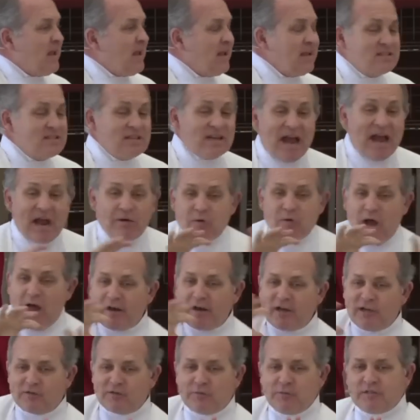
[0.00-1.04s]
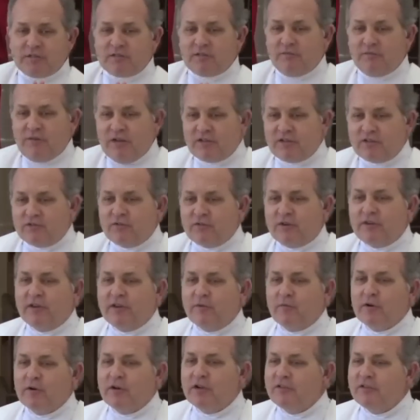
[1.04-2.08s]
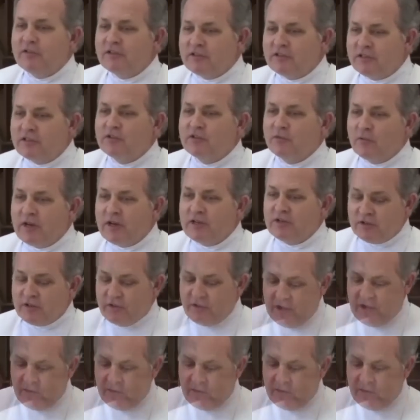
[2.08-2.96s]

It's an ironic twist of history that we're in the situation